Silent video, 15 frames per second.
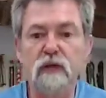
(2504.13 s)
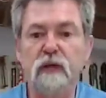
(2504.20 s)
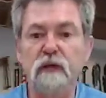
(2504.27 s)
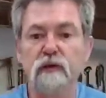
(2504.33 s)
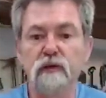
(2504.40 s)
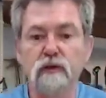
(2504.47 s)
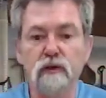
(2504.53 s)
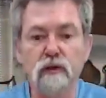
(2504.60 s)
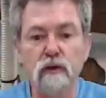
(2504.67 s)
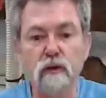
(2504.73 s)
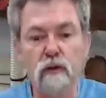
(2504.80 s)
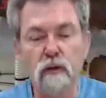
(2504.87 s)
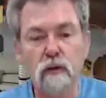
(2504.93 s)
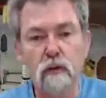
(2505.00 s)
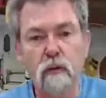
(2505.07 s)
they
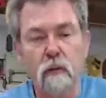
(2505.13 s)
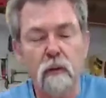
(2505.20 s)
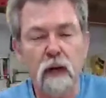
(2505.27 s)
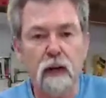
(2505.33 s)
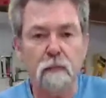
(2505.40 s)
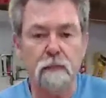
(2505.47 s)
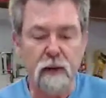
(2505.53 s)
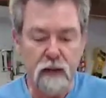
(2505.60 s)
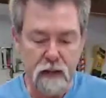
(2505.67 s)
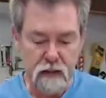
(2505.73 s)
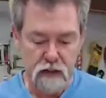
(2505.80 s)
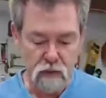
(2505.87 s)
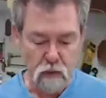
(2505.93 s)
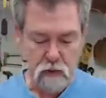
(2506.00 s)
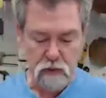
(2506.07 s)
do, but
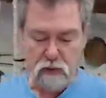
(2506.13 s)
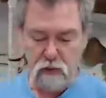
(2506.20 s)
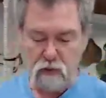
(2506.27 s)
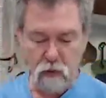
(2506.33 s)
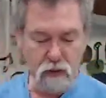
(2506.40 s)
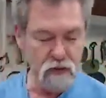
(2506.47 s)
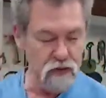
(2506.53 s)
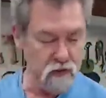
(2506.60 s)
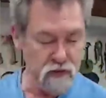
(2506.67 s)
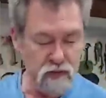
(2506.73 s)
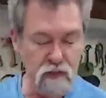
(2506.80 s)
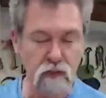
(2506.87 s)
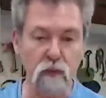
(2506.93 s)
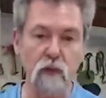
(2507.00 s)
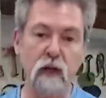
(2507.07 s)
it's one of those ones that
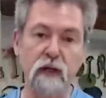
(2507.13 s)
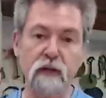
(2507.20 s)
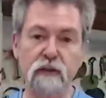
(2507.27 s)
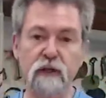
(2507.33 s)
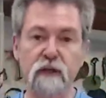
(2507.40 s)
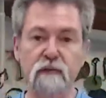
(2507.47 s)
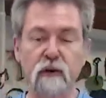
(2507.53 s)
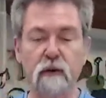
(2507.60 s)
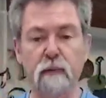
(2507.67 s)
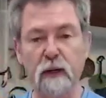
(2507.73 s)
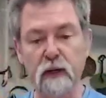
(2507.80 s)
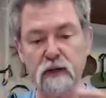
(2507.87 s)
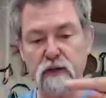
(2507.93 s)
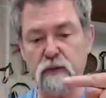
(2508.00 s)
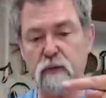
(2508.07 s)
does look like a TV
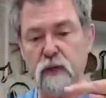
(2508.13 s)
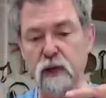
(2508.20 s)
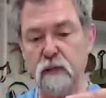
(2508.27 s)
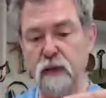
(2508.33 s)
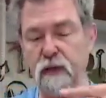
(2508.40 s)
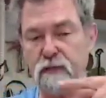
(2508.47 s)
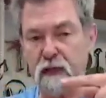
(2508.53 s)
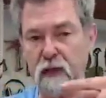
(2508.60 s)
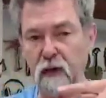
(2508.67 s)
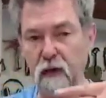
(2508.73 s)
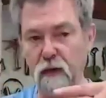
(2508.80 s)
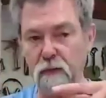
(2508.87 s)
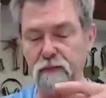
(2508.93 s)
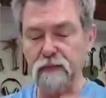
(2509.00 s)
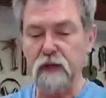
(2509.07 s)
remote. It's around about that
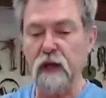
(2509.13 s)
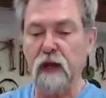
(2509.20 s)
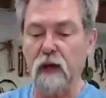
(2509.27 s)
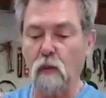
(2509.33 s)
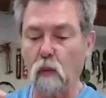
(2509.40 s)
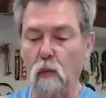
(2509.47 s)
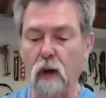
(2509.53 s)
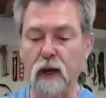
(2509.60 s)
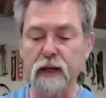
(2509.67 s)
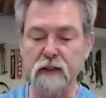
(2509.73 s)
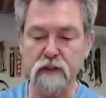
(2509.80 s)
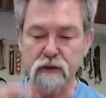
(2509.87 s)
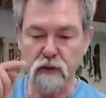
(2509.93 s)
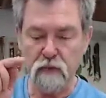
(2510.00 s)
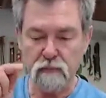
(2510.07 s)
long,
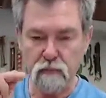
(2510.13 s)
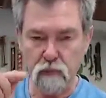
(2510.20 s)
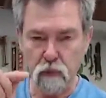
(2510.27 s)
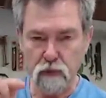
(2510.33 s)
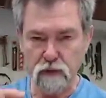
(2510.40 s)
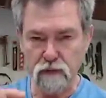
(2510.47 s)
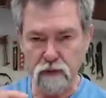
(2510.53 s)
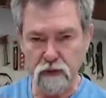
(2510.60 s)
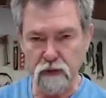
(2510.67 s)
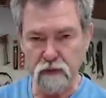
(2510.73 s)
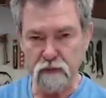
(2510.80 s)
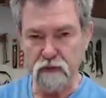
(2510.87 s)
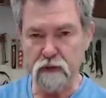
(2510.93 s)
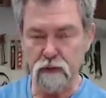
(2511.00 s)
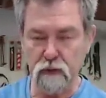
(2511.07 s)
white. It's got 4 different
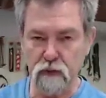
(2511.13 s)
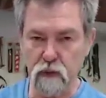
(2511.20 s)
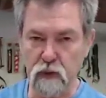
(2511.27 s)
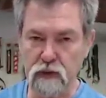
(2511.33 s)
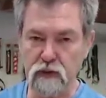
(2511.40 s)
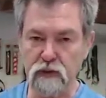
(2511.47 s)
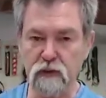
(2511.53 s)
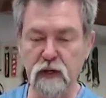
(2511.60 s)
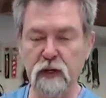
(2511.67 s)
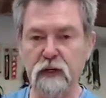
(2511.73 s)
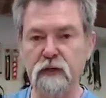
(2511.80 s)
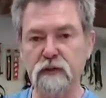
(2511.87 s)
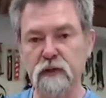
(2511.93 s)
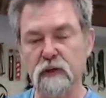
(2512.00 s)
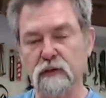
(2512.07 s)
individual switches on
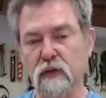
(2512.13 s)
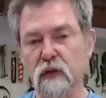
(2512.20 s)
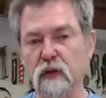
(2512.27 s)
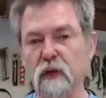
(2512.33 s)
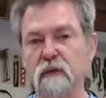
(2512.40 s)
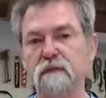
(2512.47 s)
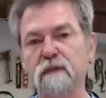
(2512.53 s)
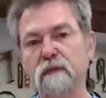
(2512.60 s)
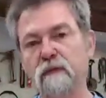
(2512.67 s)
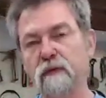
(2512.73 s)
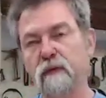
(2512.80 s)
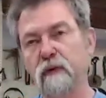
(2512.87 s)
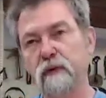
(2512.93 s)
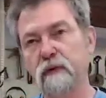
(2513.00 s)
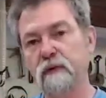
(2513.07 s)
it, so it's on, off
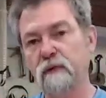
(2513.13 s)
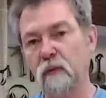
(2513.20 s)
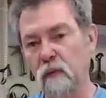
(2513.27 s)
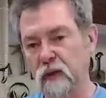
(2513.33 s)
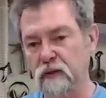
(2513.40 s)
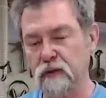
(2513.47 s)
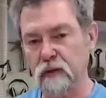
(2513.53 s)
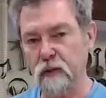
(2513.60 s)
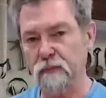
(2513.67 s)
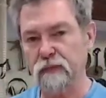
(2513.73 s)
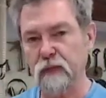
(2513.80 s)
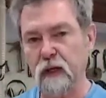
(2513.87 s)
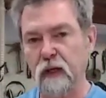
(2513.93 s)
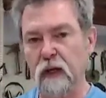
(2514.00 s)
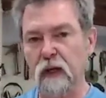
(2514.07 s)
with the different ones. So